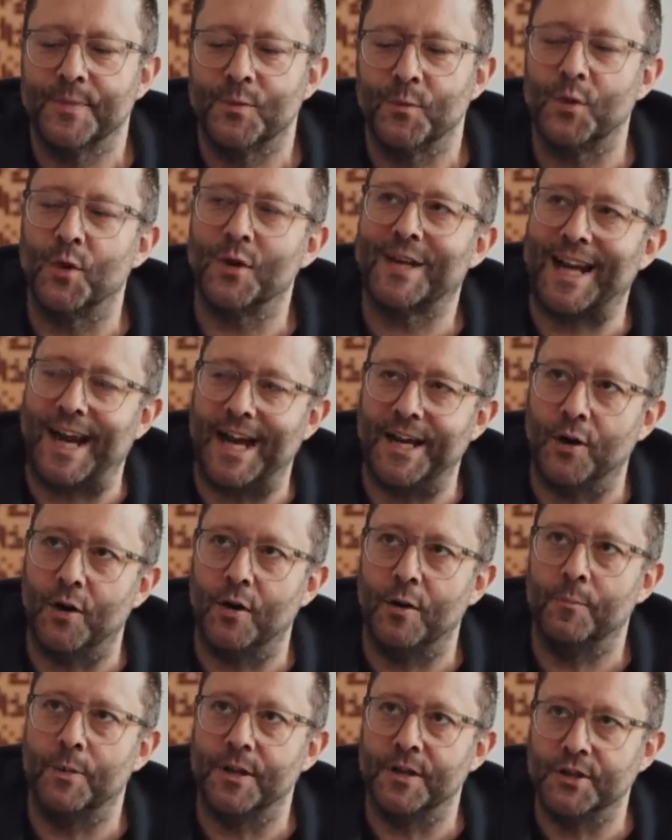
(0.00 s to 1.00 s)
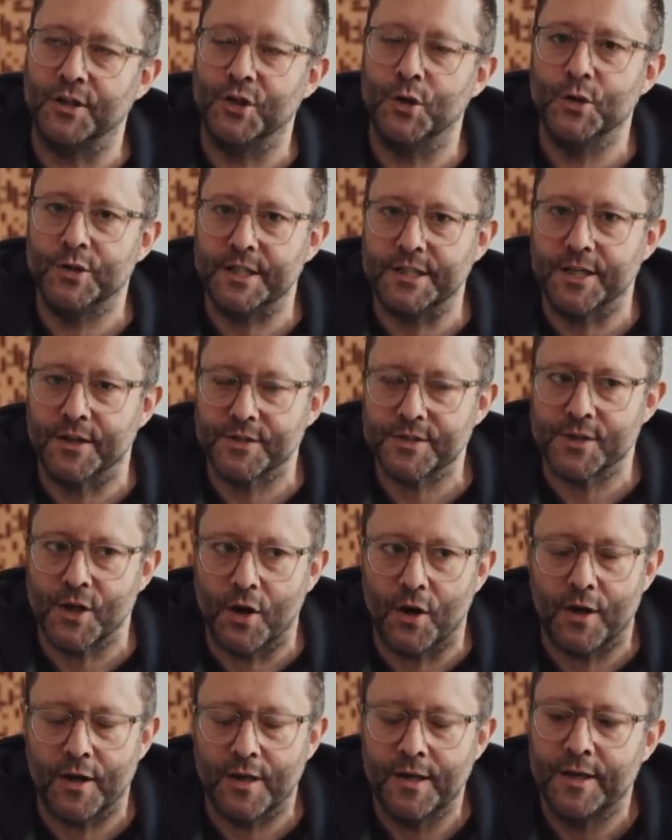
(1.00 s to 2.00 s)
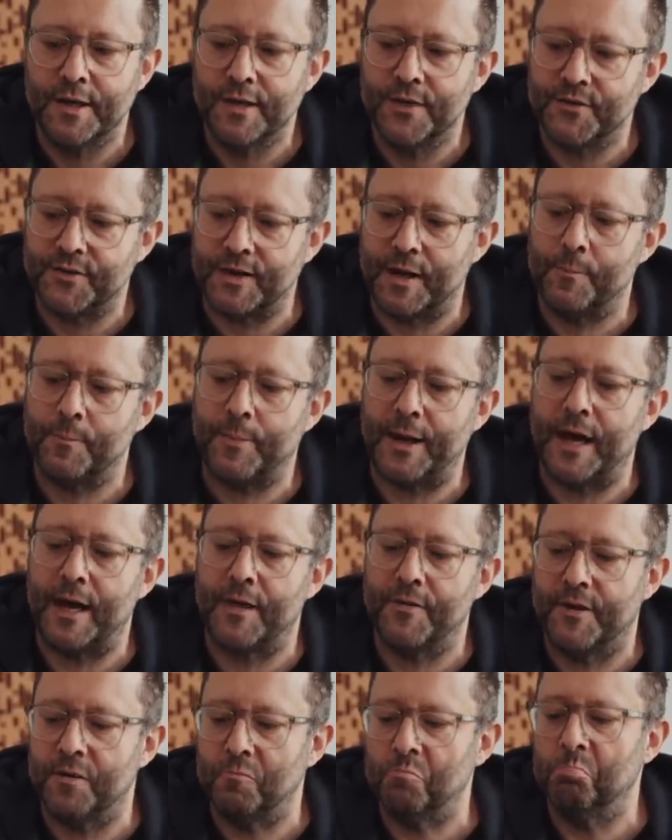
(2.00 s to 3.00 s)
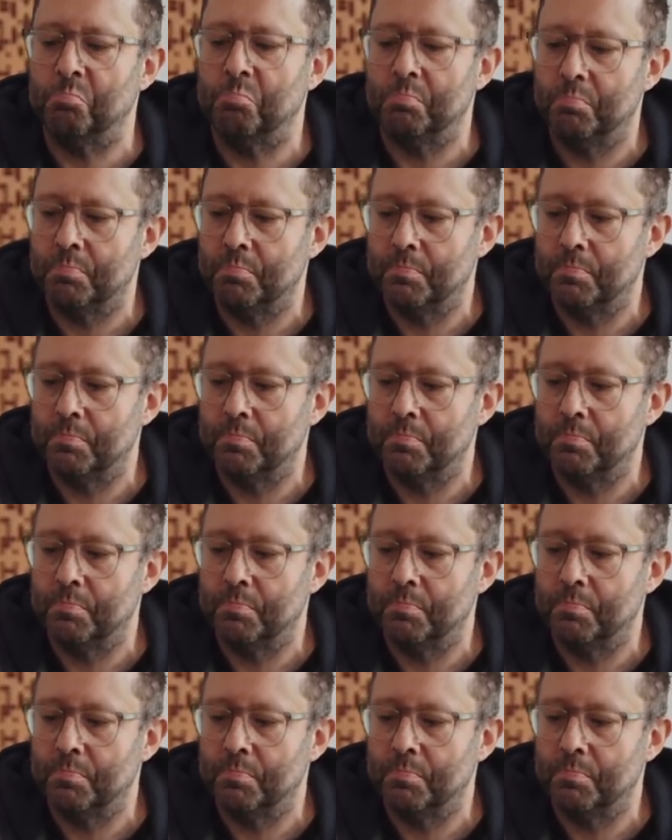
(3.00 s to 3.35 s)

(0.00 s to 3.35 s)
not cannot, but usually does not sound better than